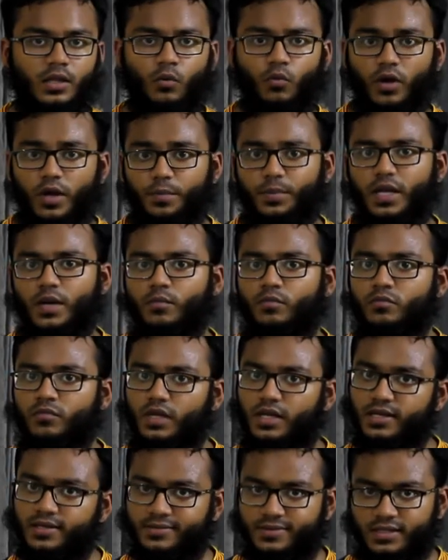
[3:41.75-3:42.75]
The
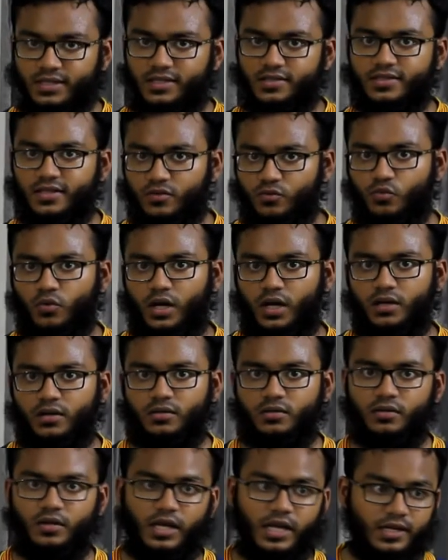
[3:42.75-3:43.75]
webcam is a decent
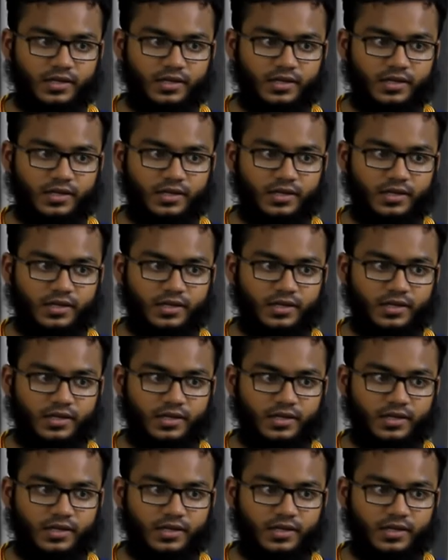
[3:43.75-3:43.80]
one.